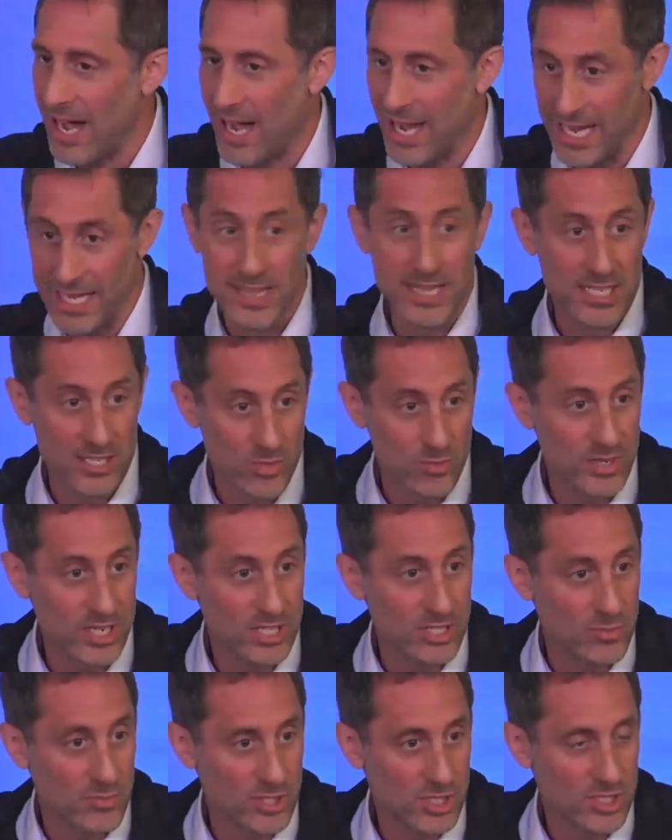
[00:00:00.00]
in this
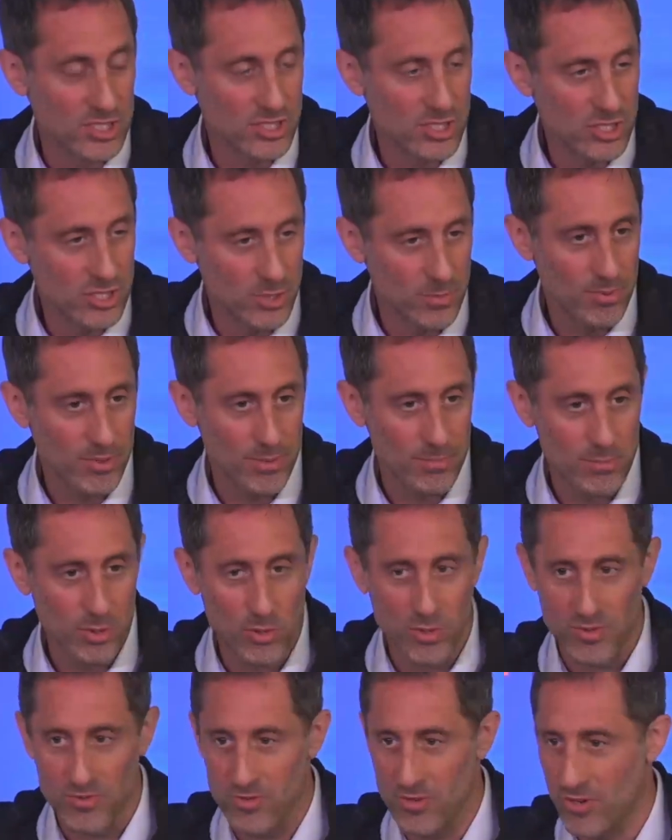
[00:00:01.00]
region, which is super
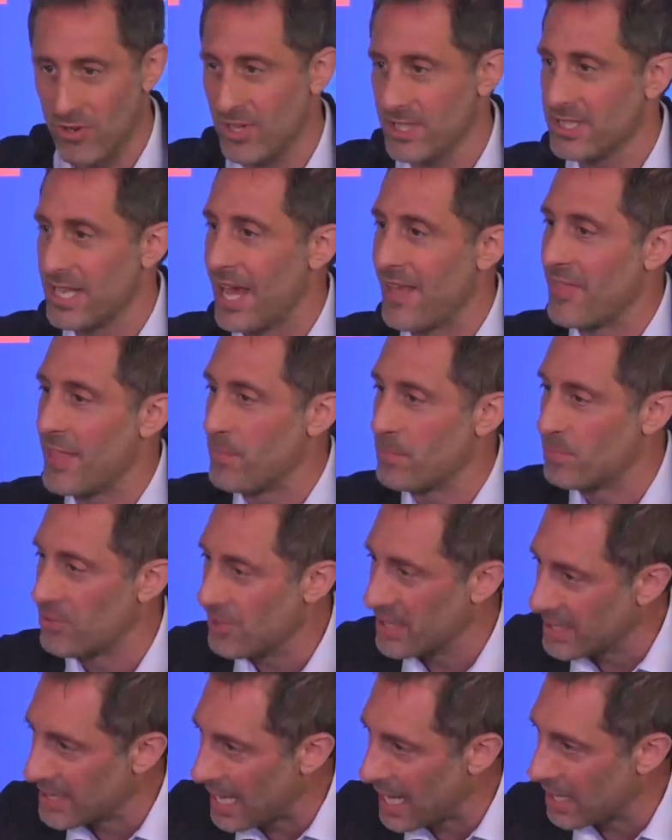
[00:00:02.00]
important for us, and then
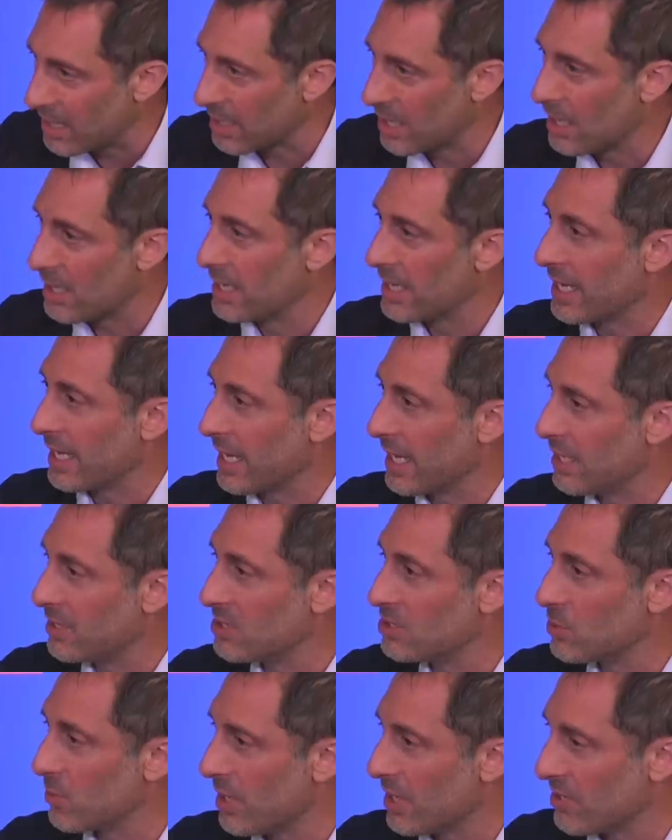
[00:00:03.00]
bring that learning
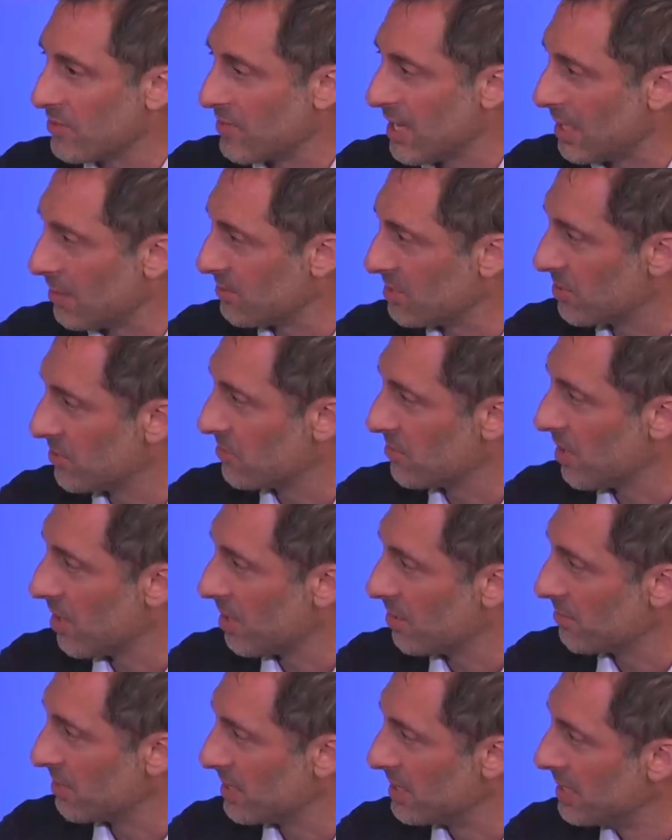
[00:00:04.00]
into our development
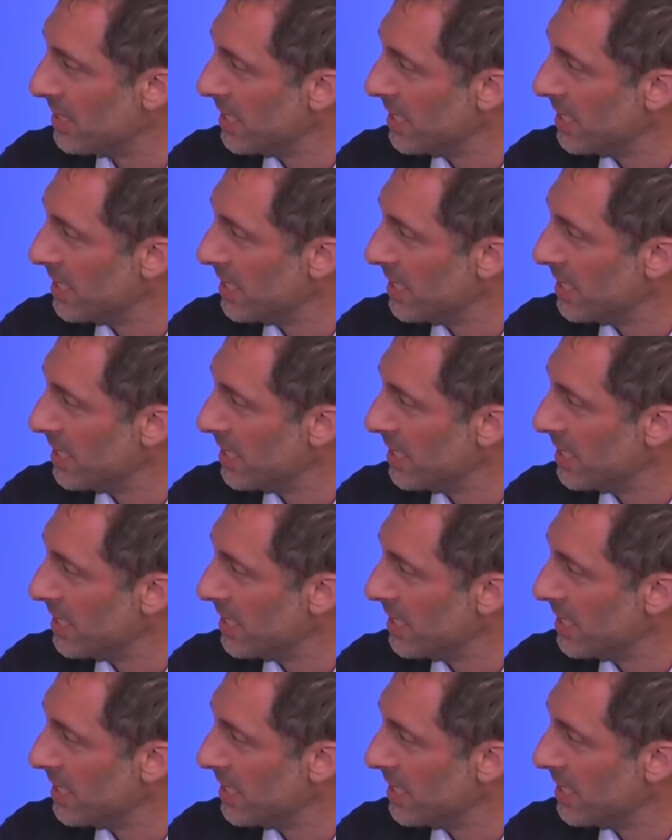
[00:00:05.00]
environment.